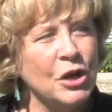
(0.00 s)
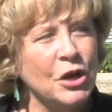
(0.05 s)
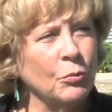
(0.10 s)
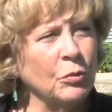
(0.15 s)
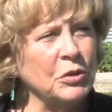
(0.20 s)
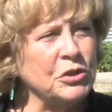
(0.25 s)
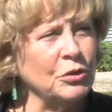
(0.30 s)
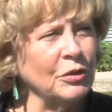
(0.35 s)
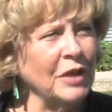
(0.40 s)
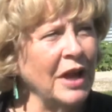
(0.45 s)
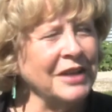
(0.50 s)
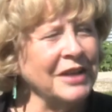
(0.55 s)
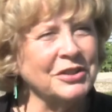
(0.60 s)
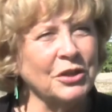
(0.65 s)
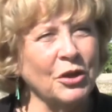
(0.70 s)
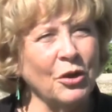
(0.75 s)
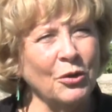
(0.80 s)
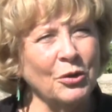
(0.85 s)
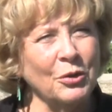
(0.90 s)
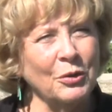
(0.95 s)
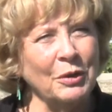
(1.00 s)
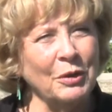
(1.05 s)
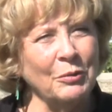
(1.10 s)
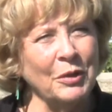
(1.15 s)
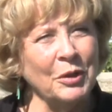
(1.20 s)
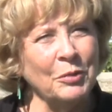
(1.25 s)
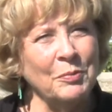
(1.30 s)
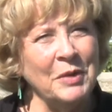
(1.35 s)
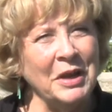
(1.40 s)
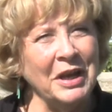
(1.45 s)
Would you like to go to it
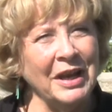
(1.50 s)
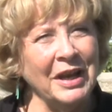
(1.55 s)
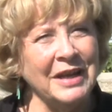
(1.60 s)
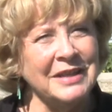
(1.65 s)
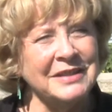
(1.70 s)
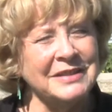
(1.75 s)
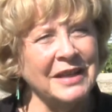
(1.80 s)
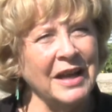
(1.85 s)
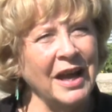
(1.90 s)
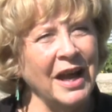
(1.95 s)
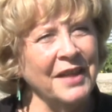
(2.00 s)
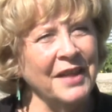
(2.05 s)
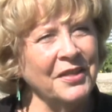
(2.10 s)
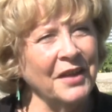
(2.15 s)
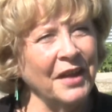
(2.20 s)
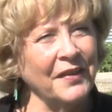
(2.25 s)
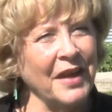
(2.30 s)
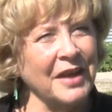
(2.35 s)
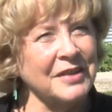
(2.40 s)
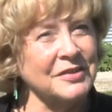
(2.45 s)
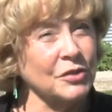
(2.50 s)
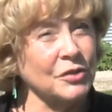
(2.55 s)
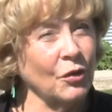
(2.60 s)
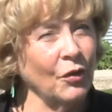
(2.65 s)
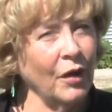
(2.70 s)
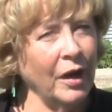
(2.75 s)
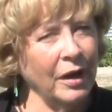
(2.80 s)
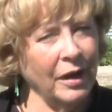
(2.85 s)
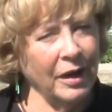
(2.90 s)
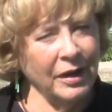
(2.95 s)
with me? And I said, I thought that was a
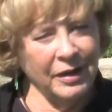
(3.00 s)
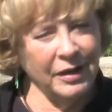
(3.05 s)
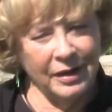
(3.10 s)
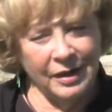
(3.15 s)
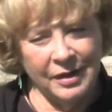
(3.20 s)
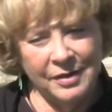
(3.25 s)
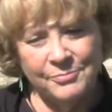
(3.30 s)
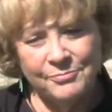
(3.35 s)
great idea.